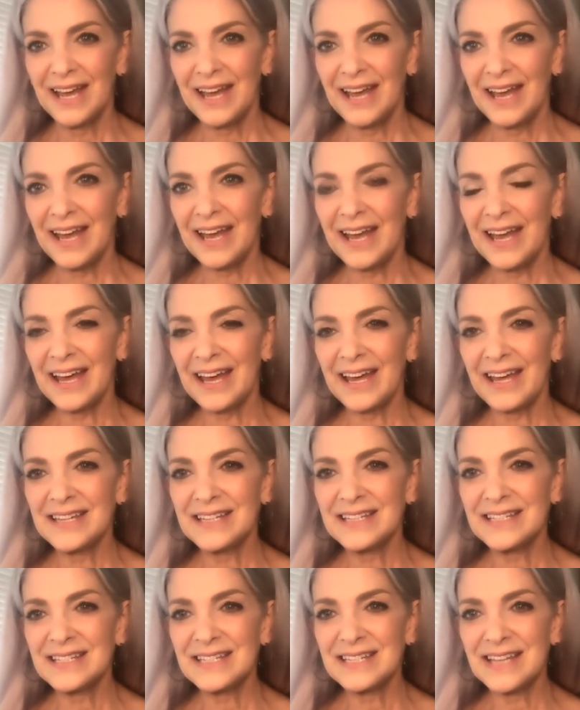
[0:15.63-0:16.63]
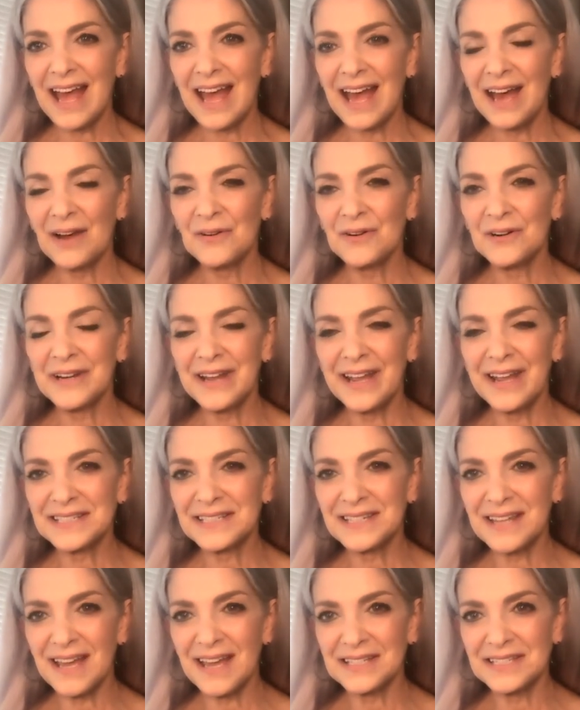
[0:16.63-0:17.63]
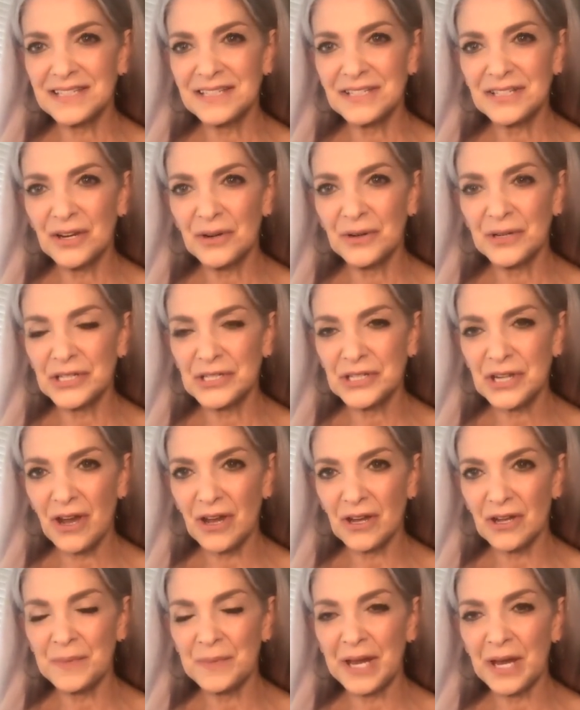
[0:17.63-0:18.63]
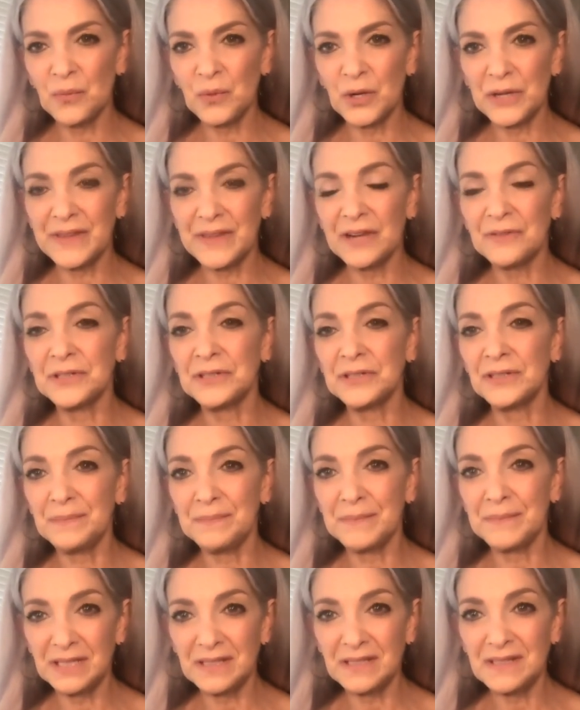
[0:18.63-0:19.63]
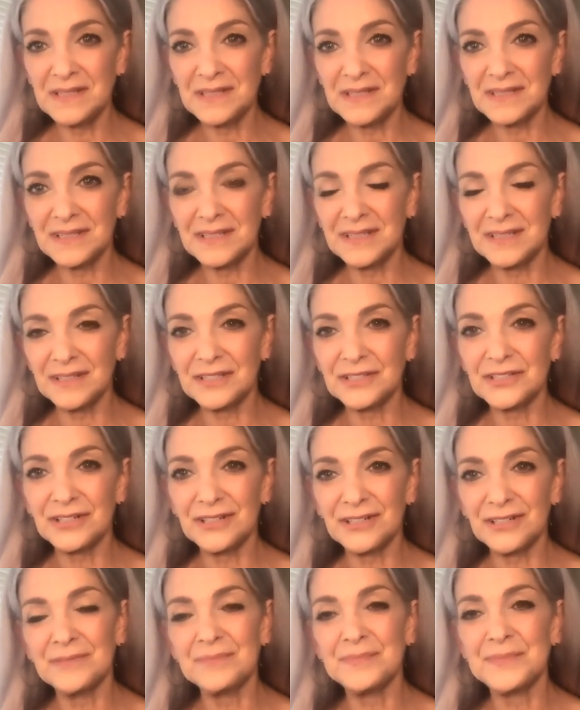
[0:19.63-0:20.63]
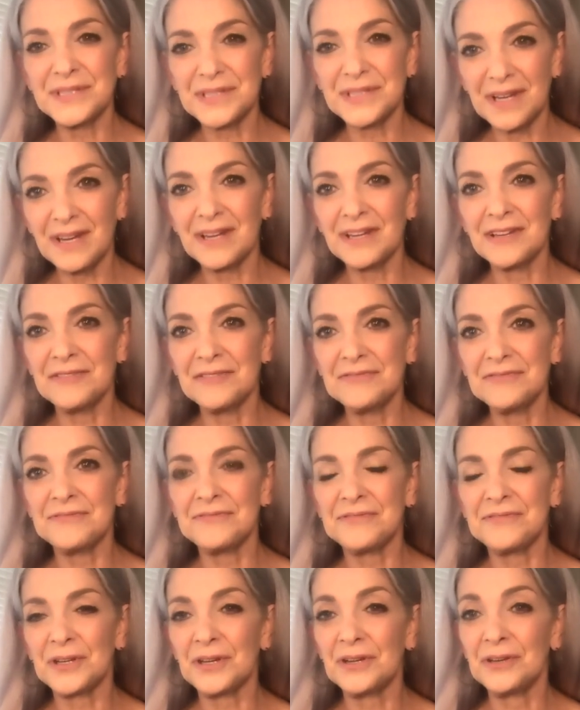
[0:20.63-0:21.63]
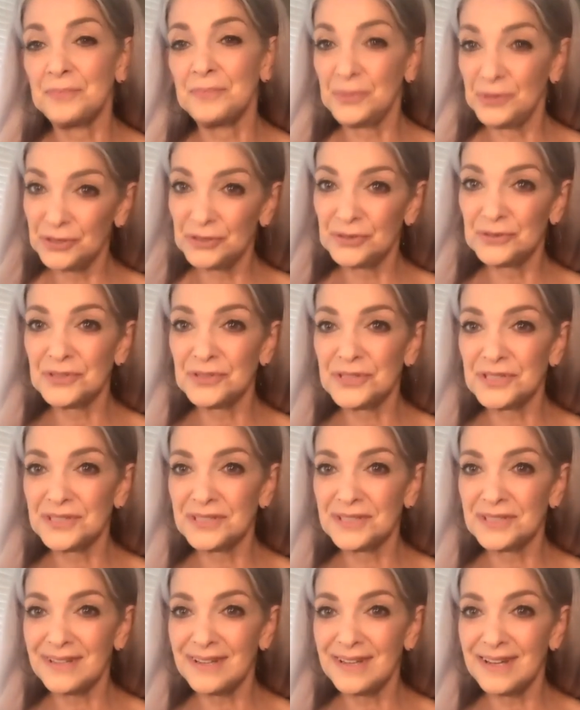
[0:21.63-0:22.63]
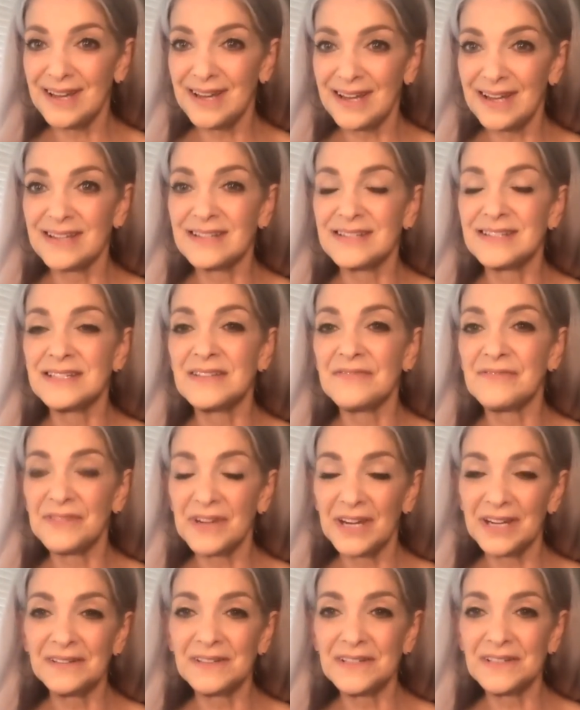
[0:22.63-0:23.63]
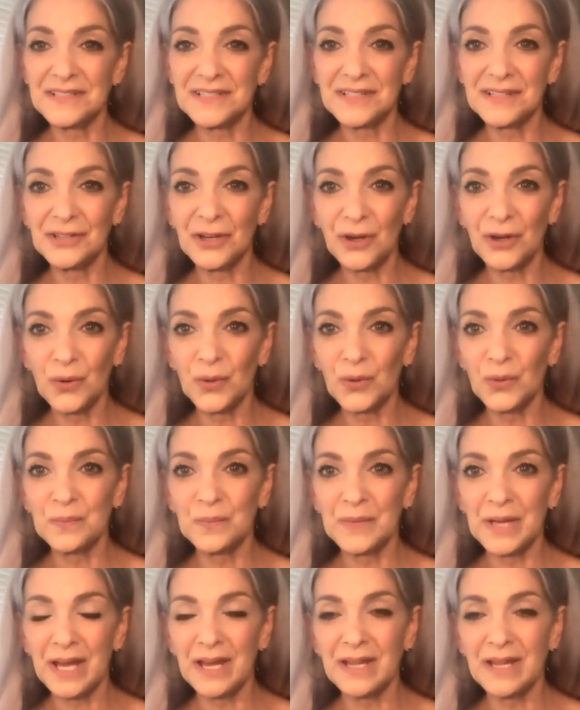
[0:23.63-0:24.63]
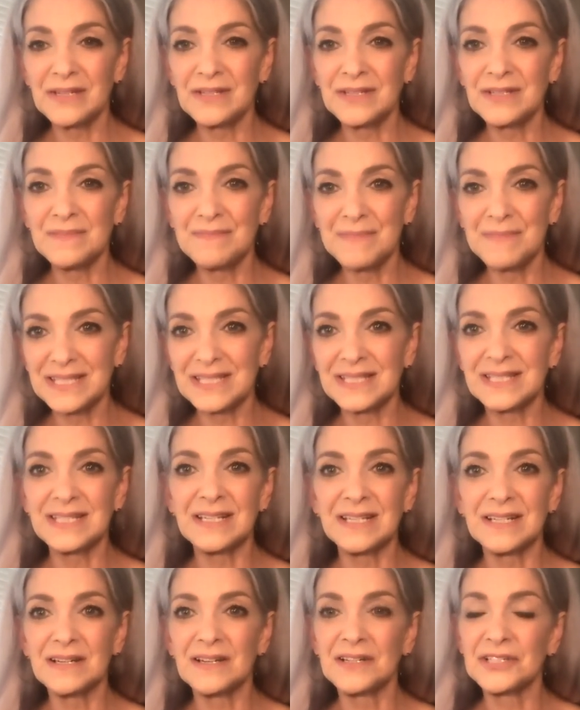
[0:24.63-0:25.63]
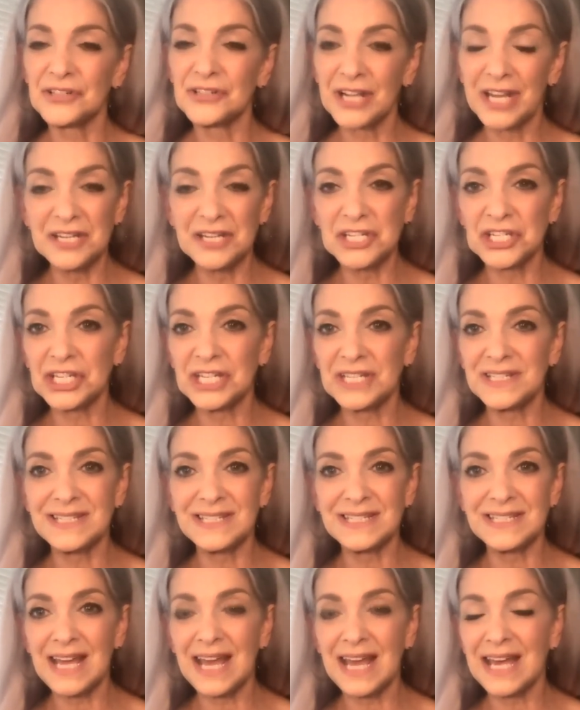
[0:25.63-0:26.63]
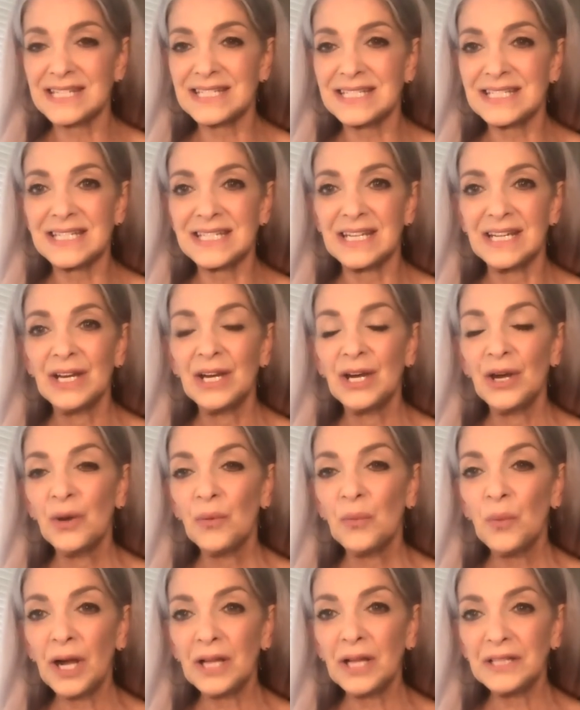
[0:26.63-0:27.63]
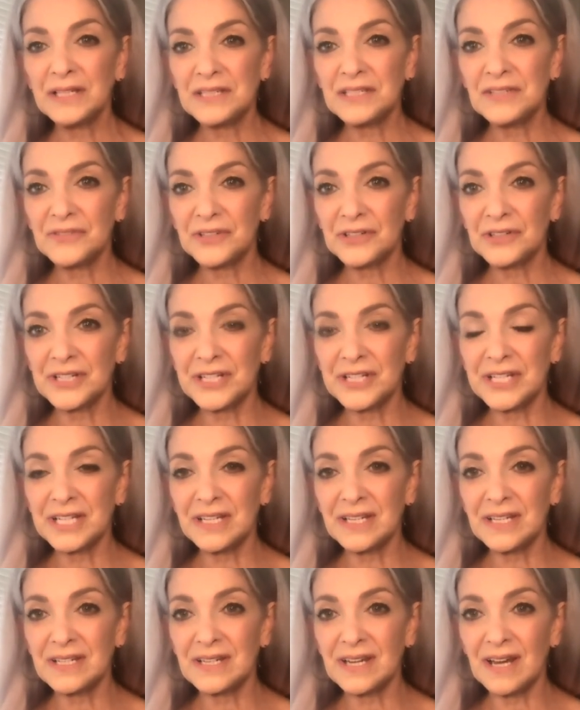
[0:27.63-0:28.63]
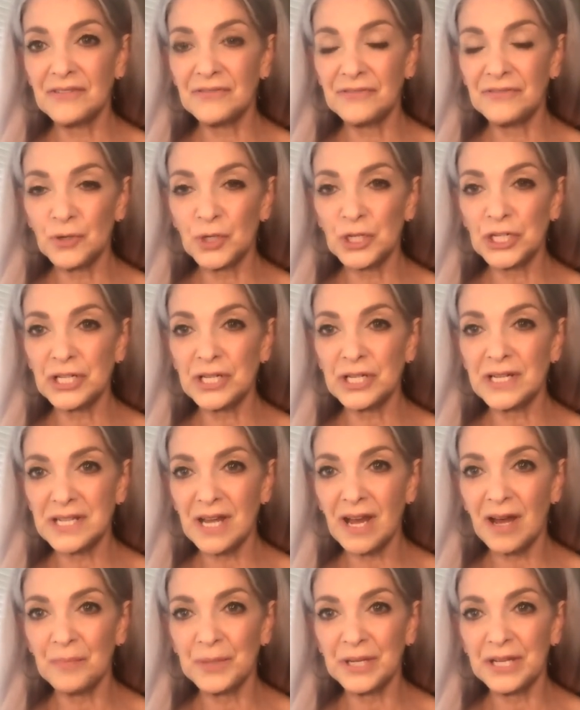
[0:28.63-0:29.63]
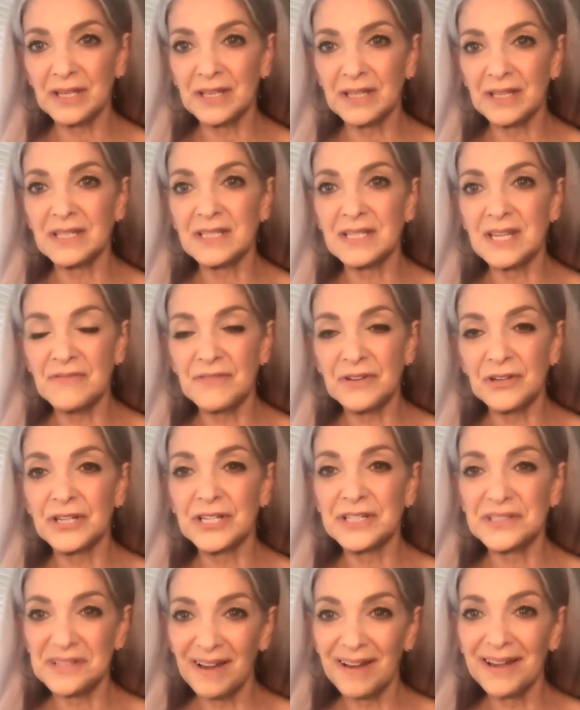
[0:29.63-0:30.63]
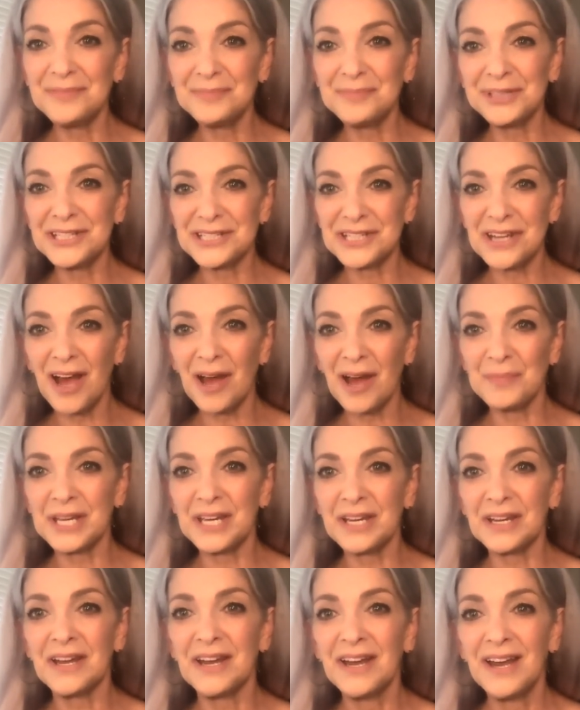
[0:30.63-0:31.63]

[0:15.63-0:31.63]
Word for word: And our next guest is going to talk about what that really means in the terms of abuse and violence in the home and domestic altercations. And while it's a very unfortunate topic, it's a very timely topic.